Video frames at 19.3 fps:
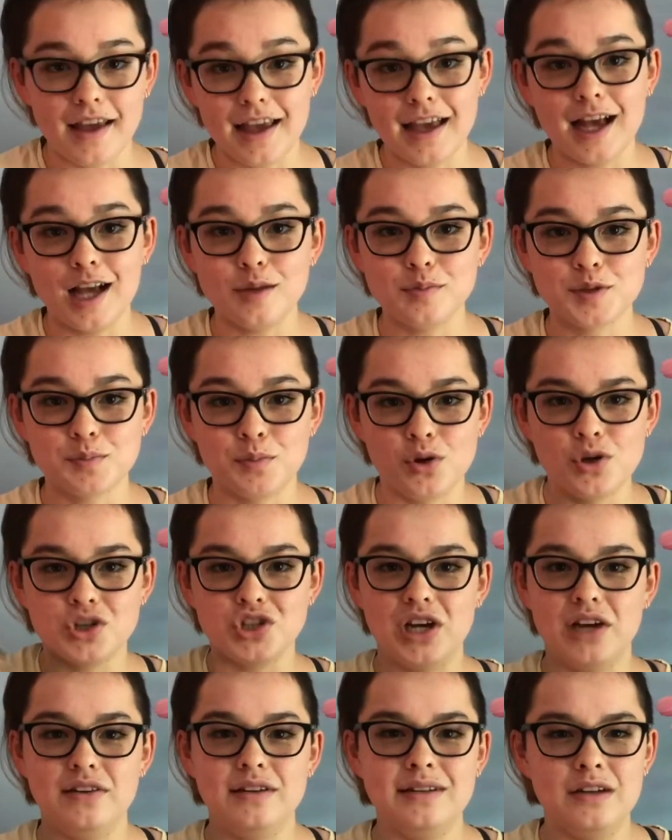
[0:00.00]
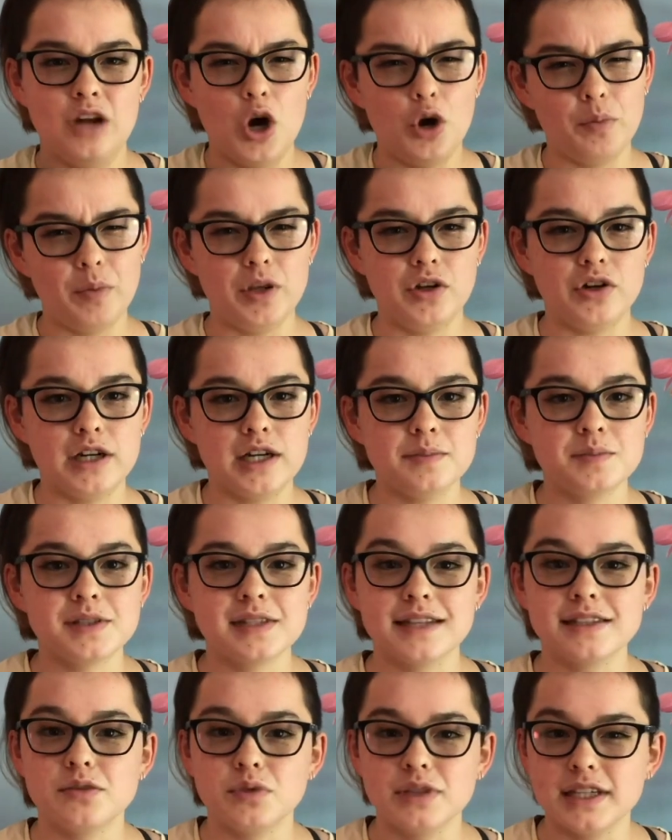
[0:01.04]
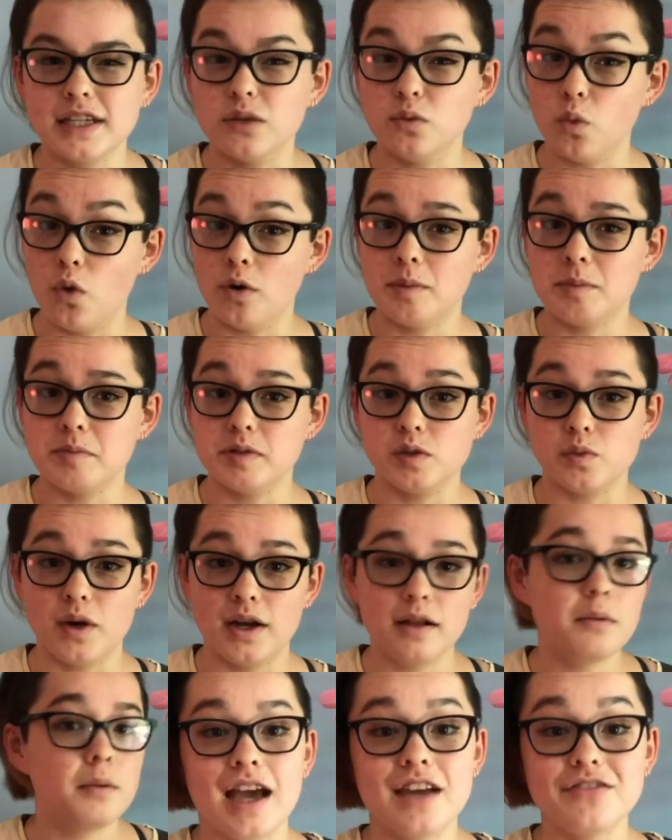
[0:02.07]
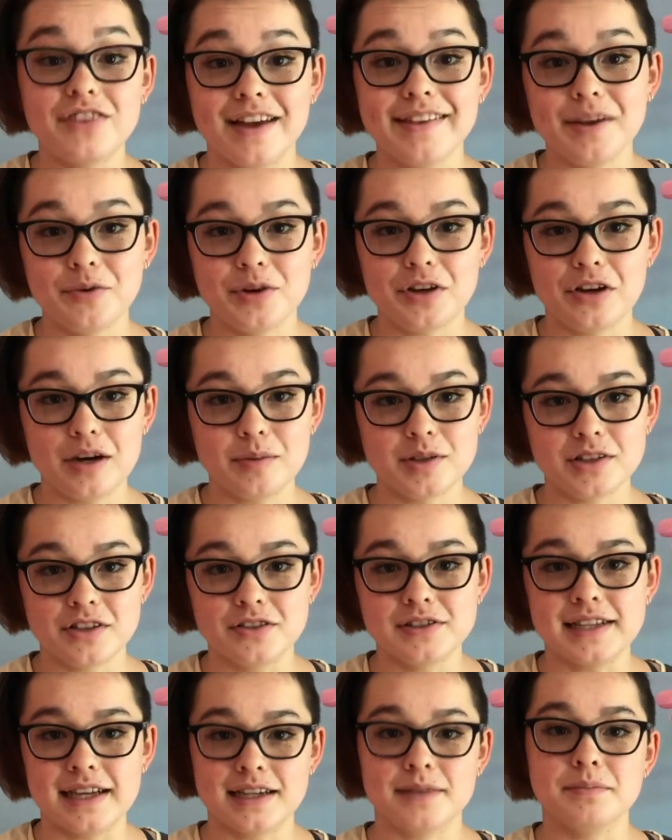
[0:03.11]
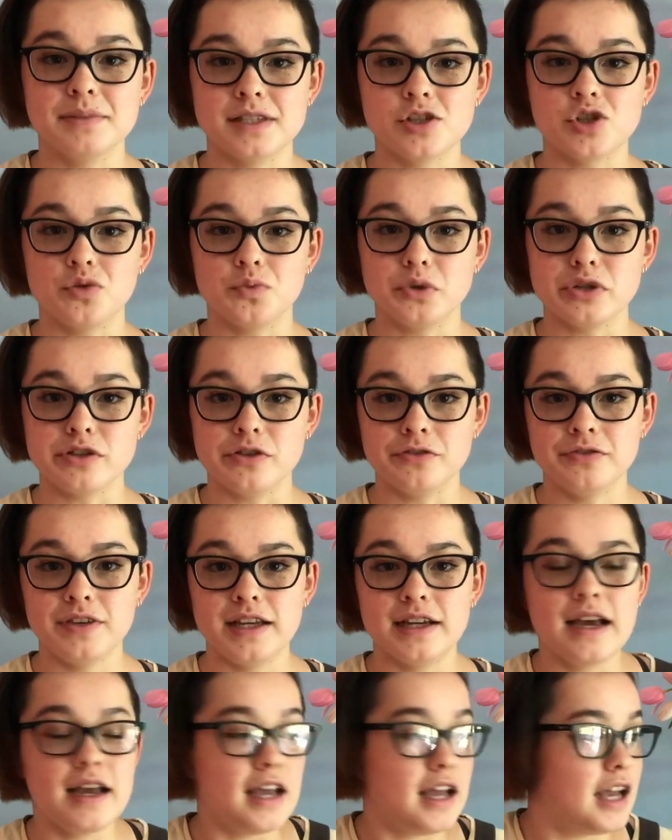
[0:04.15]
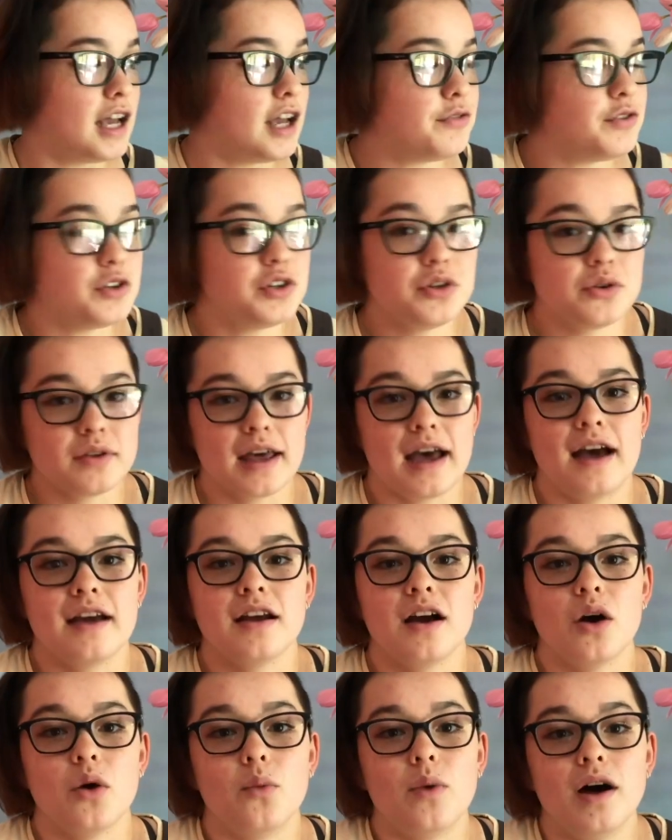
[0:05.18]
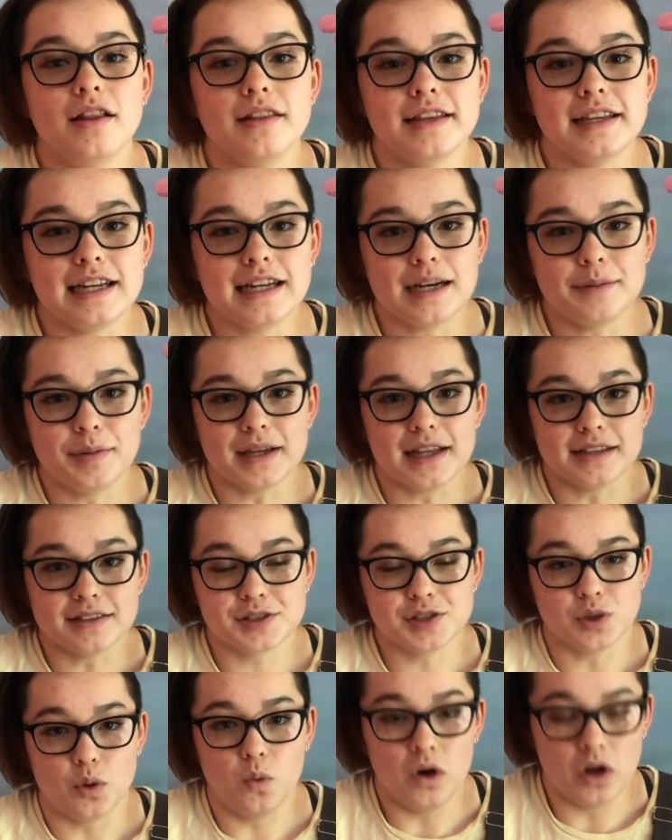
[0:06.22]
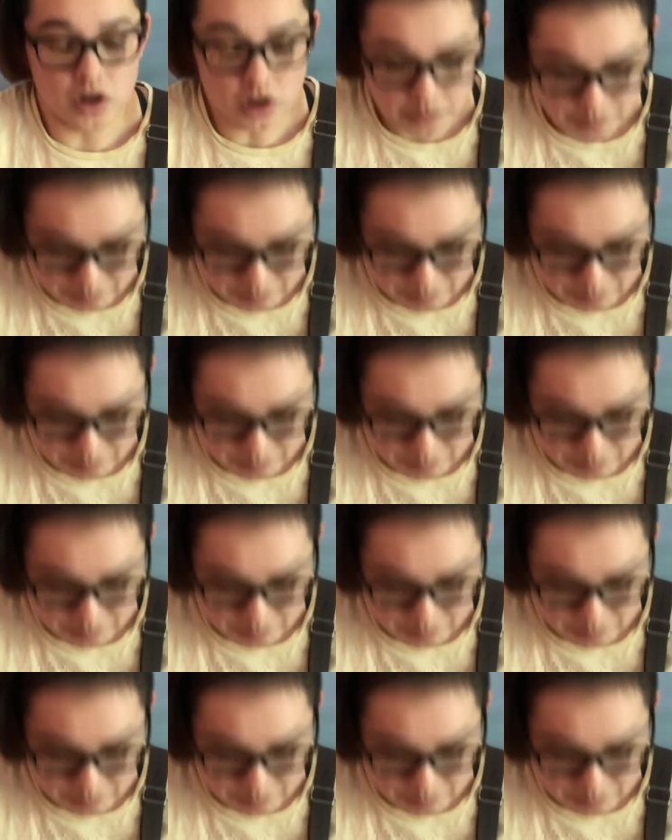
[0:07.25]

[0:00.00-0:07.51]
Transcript: It helps push out and open your hips. That's a really good warm-up as well. And finally, when you're able to do second position with your feet, if you do that while leaning up against a wall,